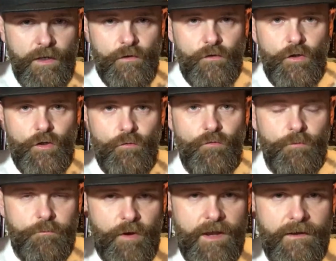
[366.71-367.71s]
you need to
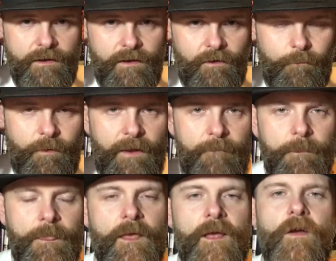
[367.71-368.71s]
use your brain a little
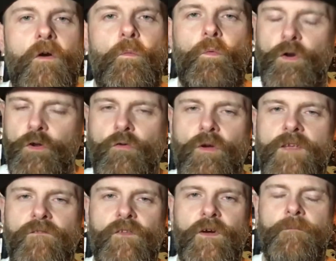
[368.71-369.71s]
bit. What a
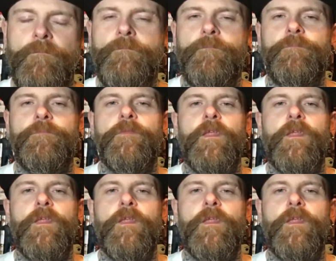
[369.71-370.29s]
great film!